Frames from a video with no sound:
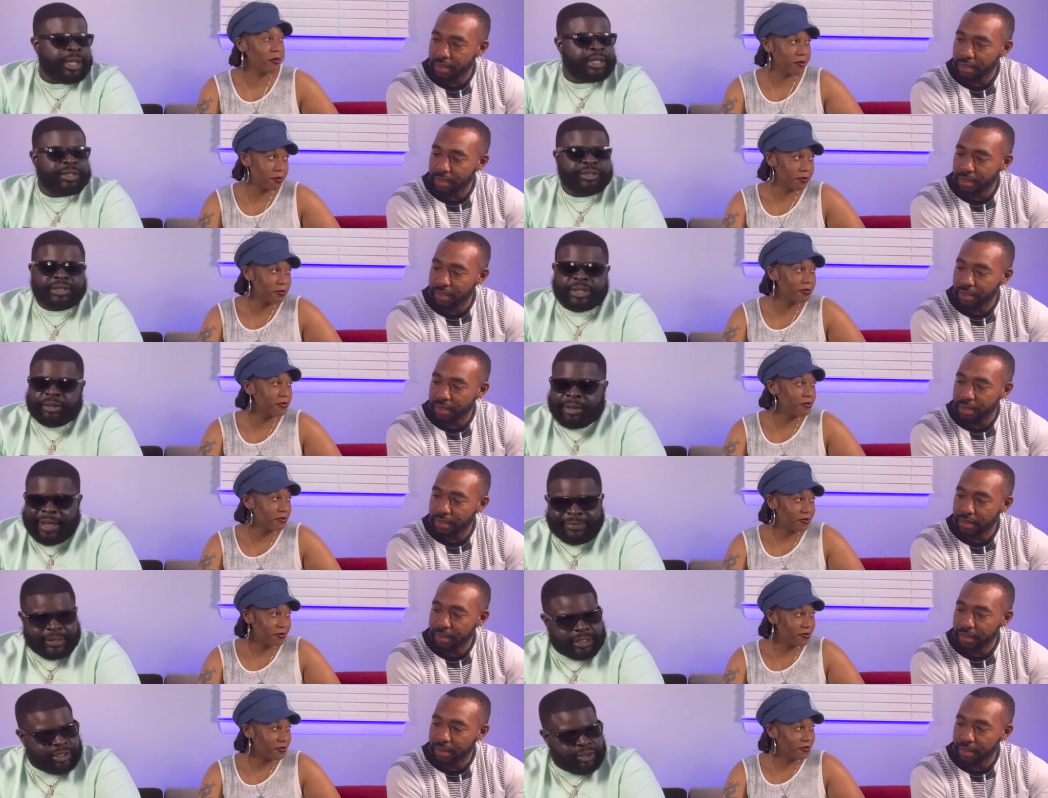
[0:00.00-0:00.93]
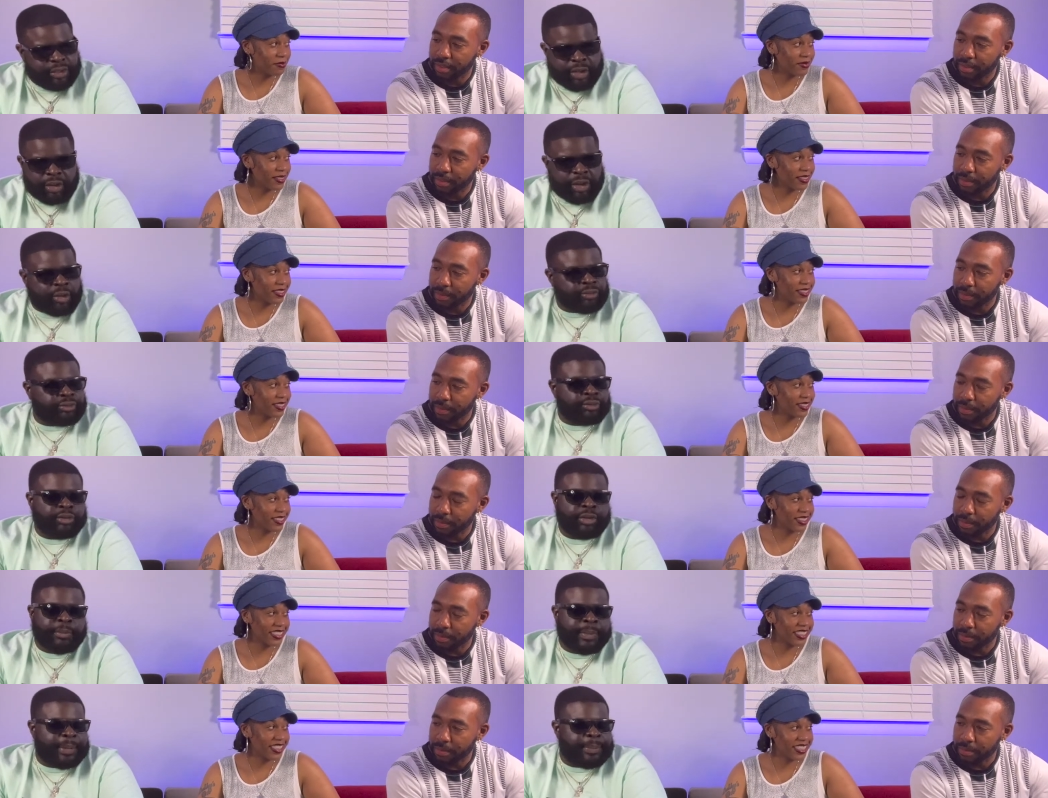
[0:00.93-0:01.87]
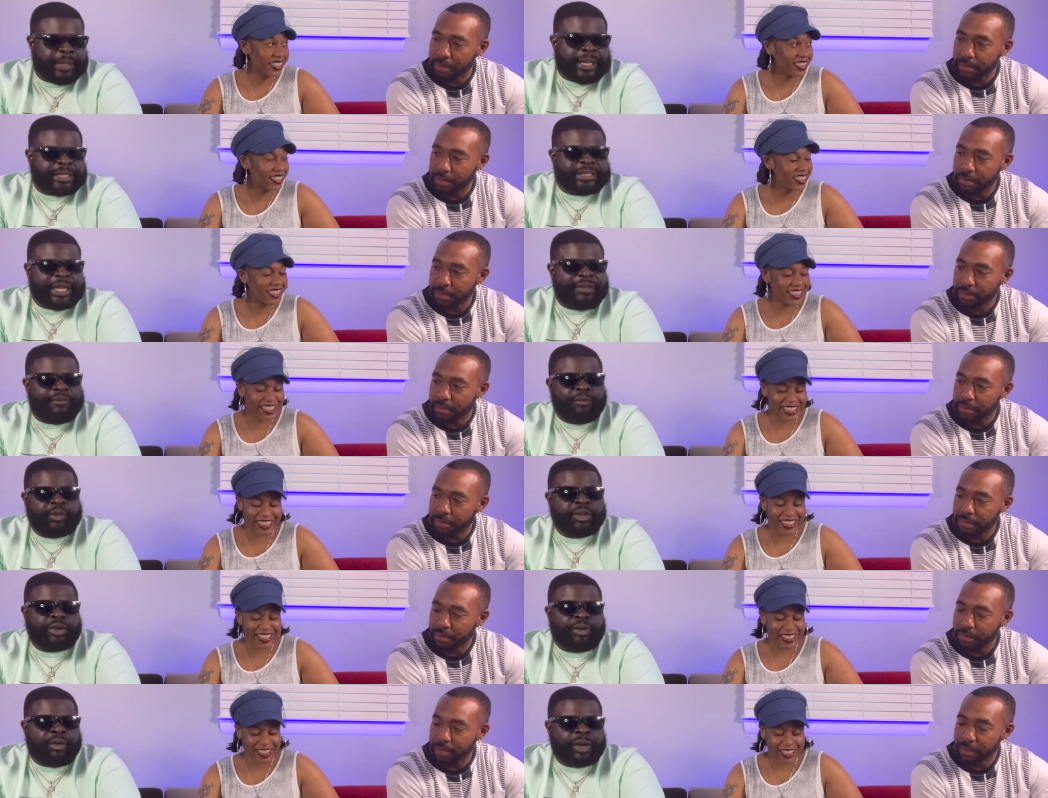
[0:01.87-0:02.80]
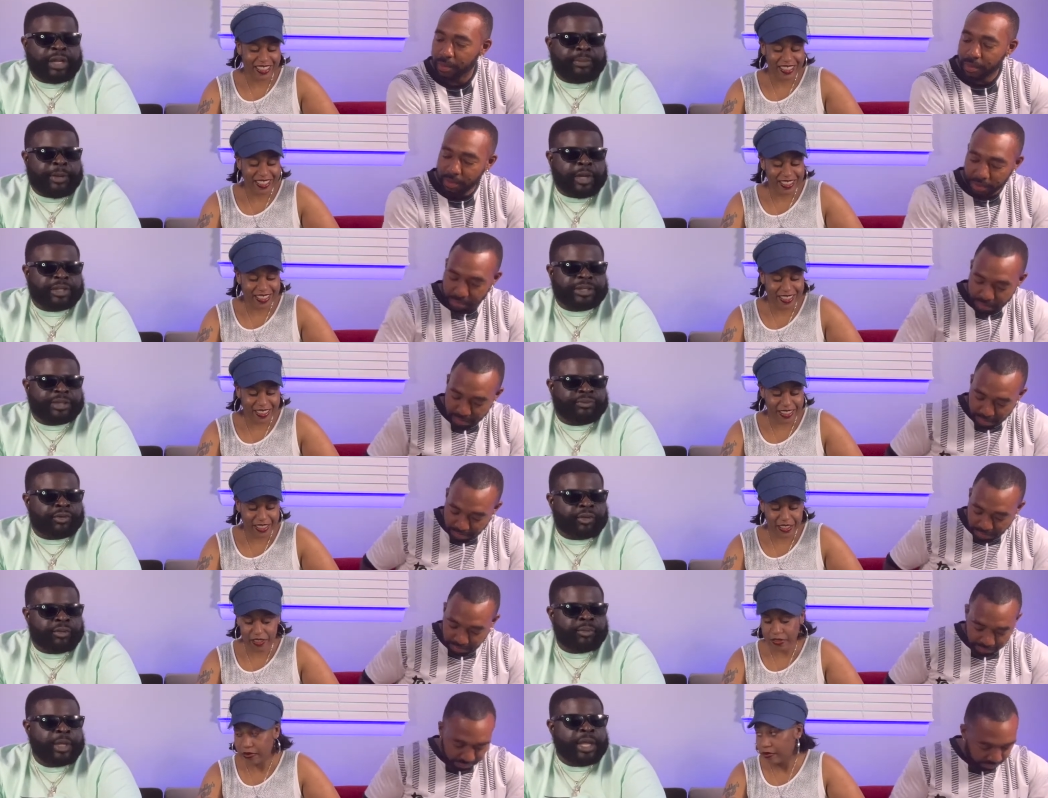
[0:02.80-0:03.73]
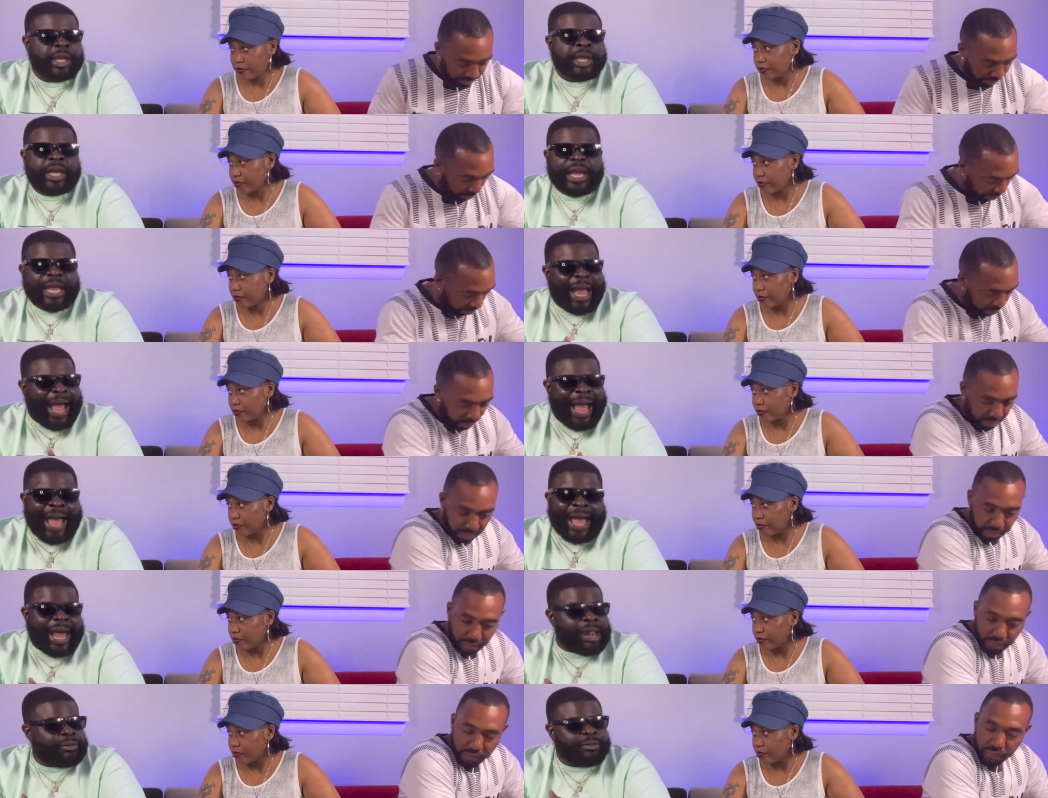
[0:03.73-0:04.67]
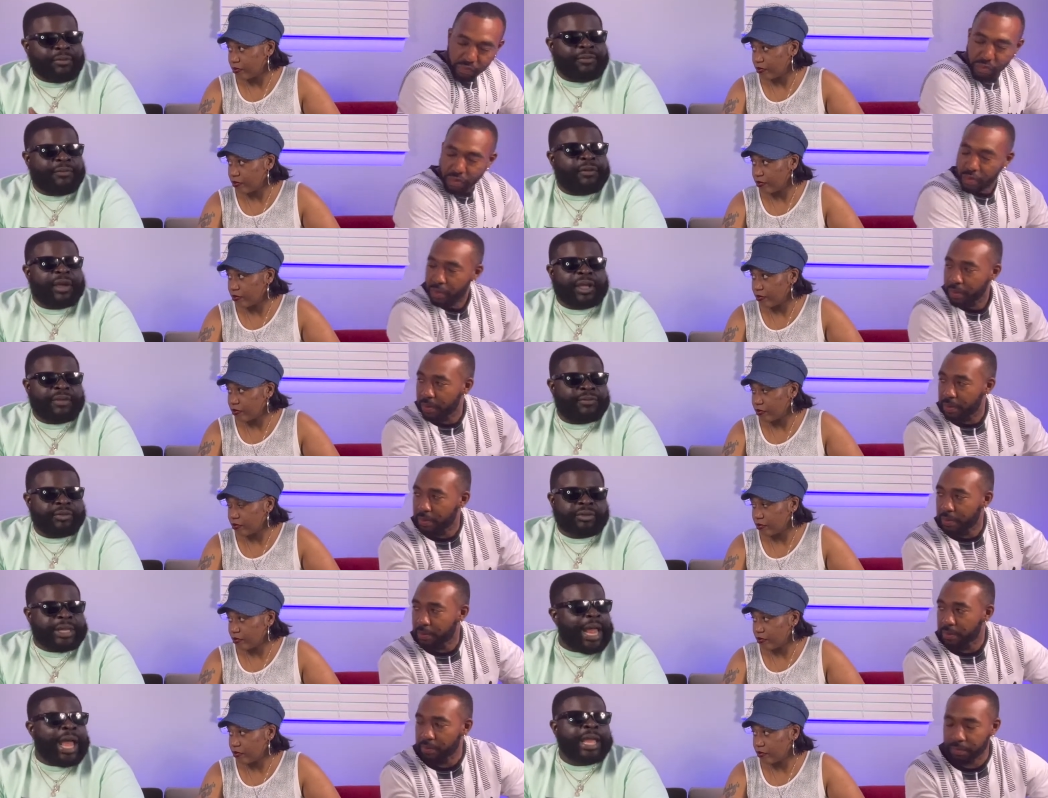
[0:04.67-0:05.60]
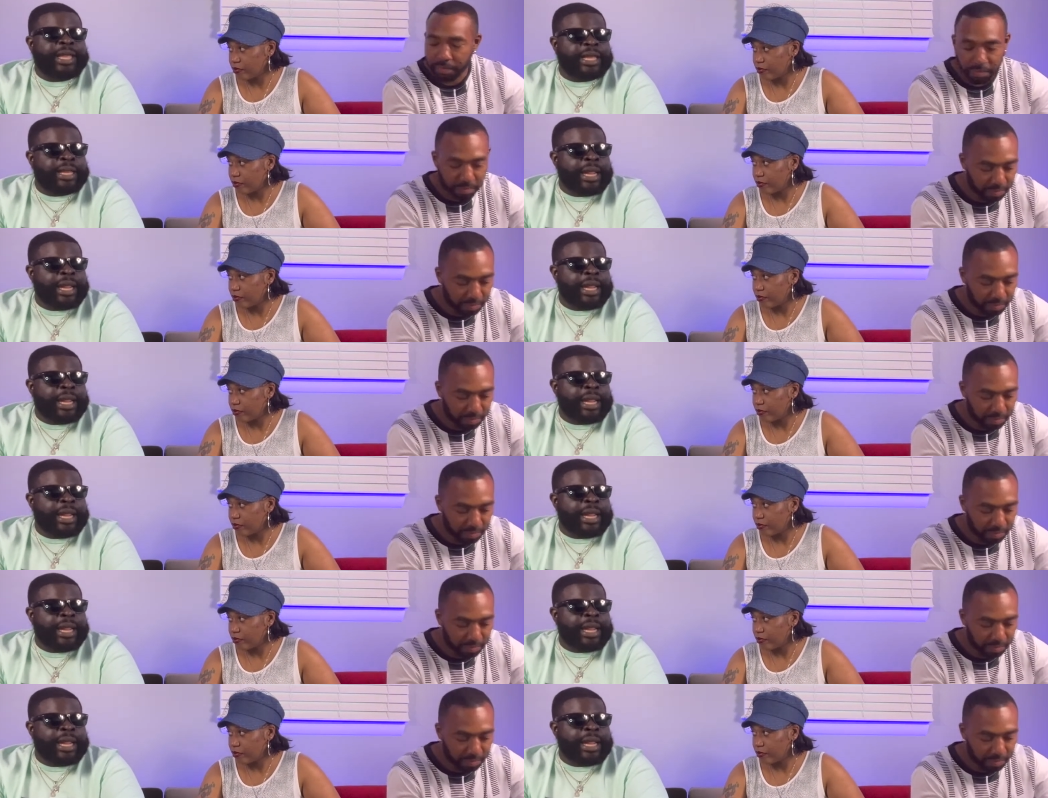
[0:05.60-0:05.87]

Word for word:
Speaker 1: You still have to you know go through your because even when you go in the emergency room, I don't give a fuck if you dying.